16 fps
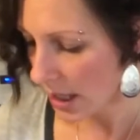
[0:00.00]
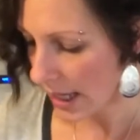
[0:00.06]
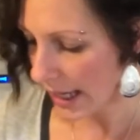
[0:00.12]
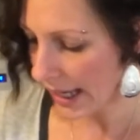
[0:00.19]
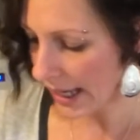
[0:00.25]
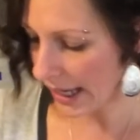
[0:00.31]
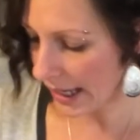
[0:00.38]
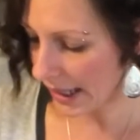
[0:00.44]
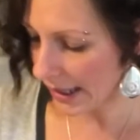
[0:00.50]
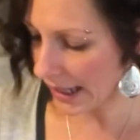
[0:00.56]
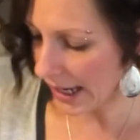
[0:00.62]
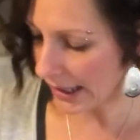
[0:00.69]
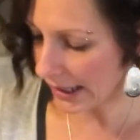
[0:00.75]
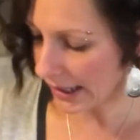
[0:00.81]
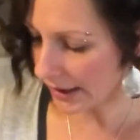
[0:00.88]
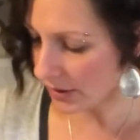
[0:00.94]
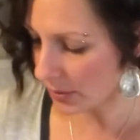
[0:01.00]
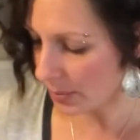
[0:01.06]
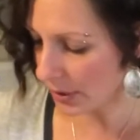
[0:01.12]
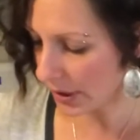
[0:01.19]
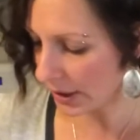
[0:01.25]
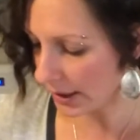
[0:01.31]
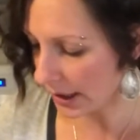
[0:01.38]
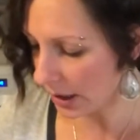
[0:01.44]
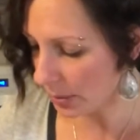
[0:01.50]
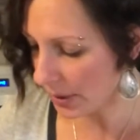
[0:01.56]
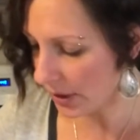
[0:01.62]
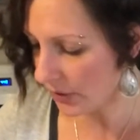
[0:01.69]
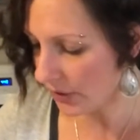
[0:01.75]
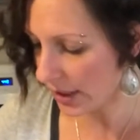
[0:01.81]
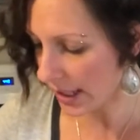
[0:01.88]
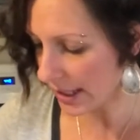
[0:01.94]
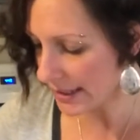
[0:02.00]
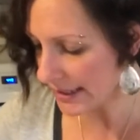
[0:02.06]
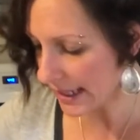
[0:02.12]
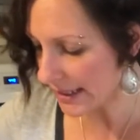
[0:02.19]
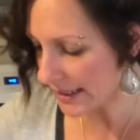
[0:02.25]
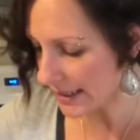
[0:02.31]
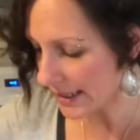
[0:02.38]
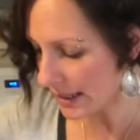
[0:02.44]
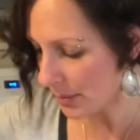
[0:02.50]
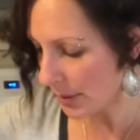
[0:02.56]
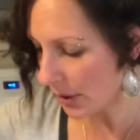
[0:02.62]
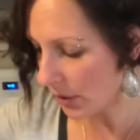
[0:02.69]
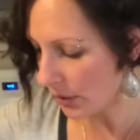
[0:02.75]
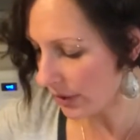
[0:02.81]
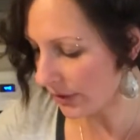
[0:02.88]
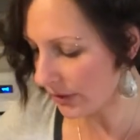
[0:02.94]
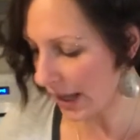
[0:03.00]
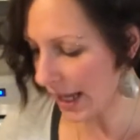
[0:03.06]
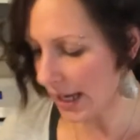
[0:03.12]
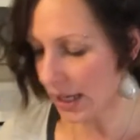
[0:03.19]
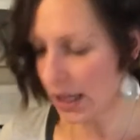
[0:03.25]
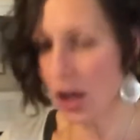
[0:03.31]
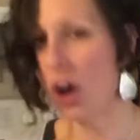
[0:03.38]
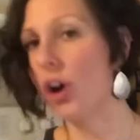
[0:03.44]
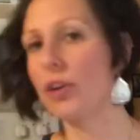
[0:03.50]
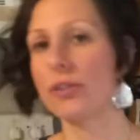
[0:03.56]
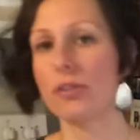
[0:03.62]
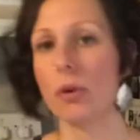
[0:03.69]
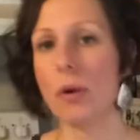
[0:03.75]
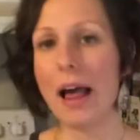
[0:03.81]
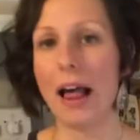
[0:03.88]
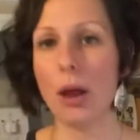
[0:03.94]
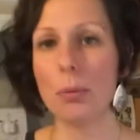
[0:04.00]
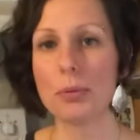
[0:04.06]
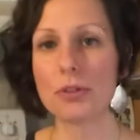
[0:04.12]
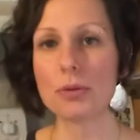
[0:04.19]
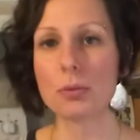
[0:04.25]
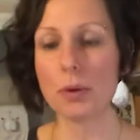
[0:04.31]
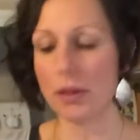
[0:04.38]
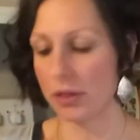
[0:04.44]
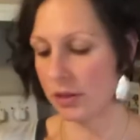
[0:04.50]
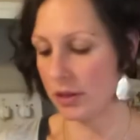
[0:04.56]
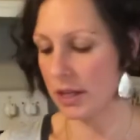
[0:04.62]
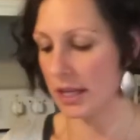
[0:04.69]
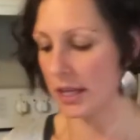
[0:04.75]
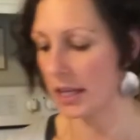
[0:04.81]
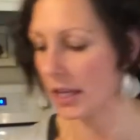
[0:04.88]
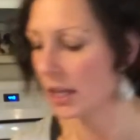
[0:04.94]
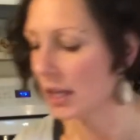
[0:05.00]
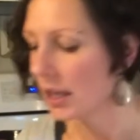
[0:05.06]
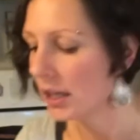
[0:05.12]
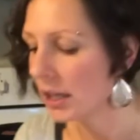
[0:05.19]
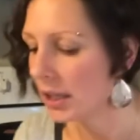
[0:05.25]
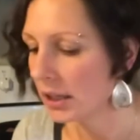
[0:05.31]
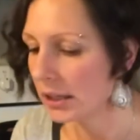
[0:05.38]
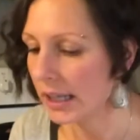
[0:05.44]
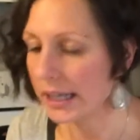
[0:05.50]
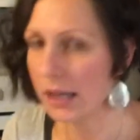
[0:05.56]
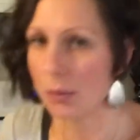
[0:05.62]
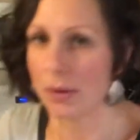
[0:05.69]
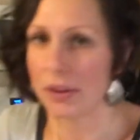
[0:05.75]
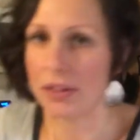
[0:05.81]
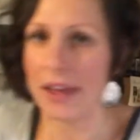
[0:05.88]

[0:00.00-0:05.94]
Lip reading: And I like to put a little bit of an indent in the middle. This kind of also helps with the, with